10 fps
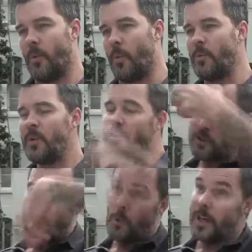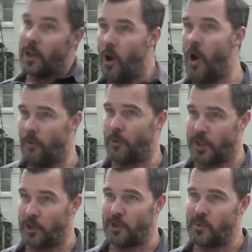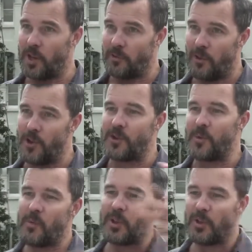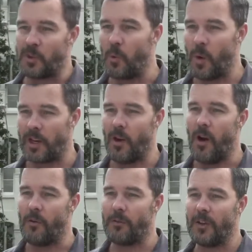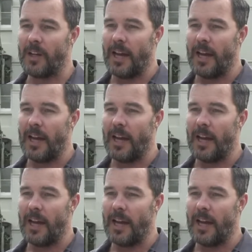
When we took the wig off, we shot the wig first, and when we took the wig off,